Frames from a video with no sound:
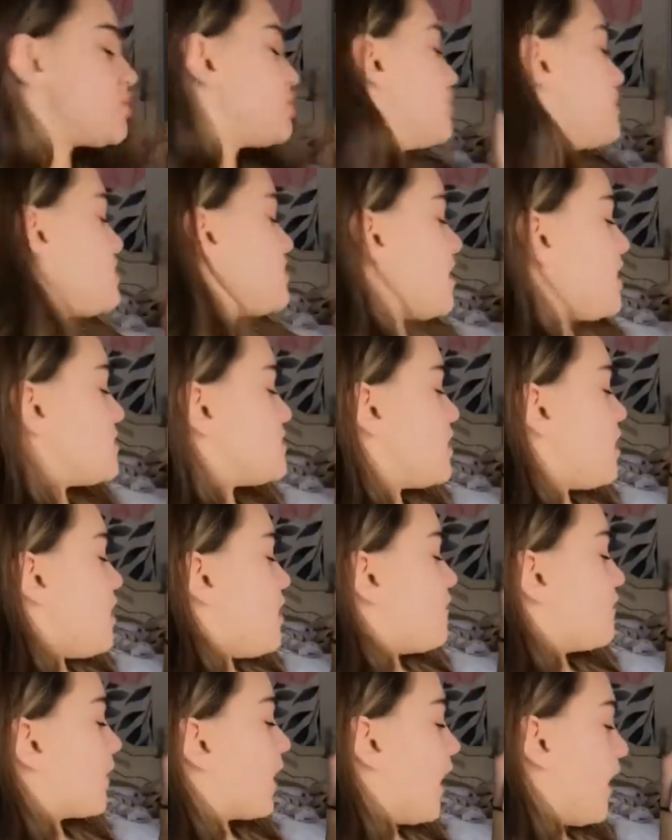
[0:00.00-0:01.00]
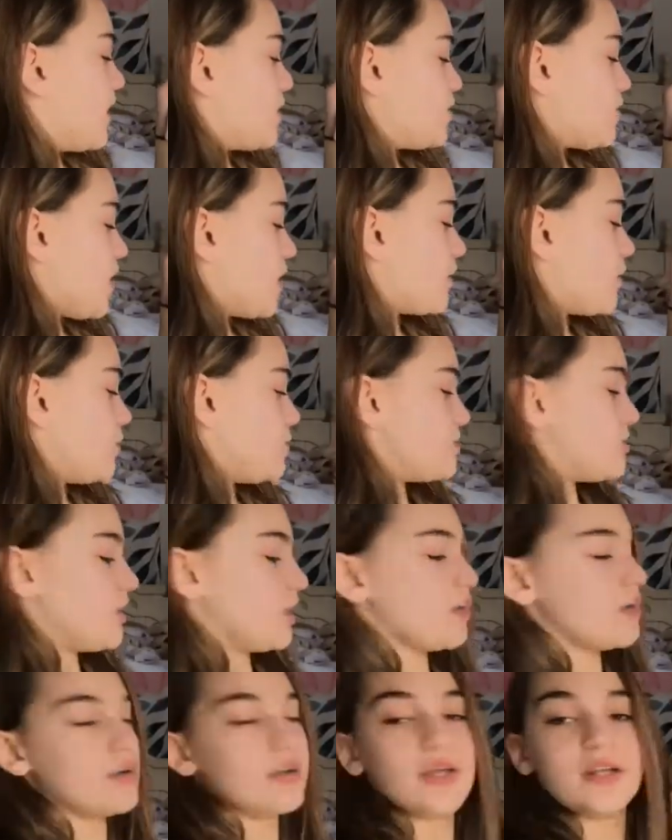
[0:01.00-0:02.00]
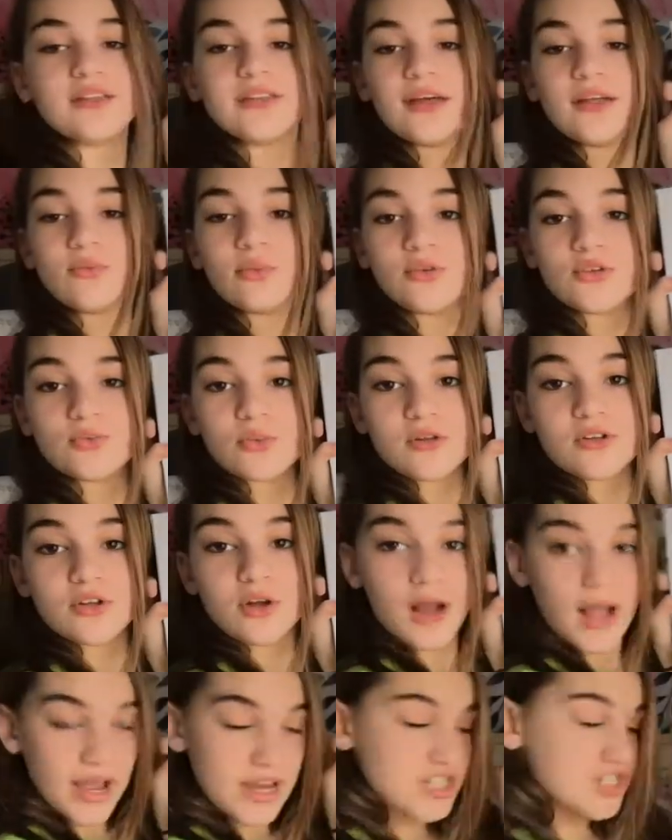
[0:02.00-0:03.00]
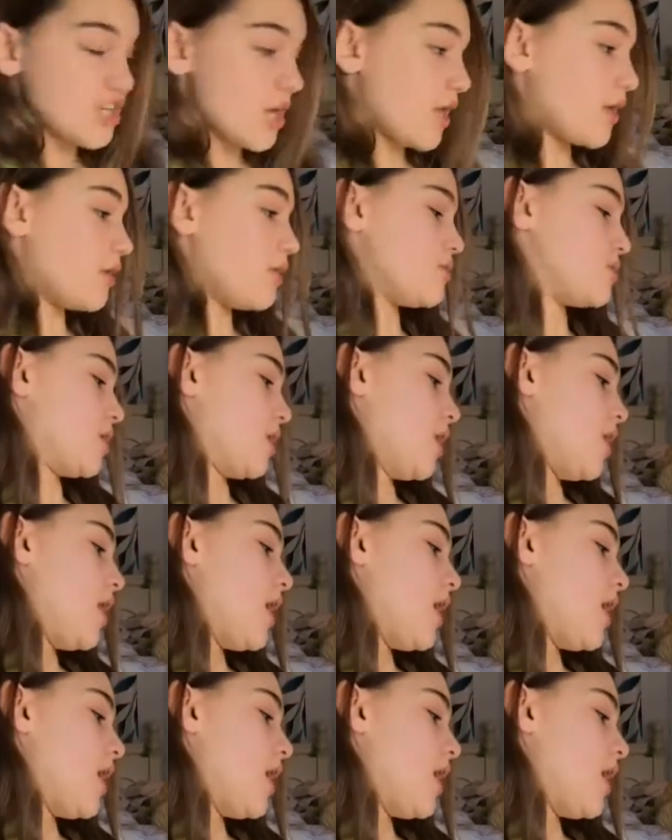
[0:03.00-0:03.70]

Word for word: So it says for eyeshadows, there it says which ones are eyeshadows,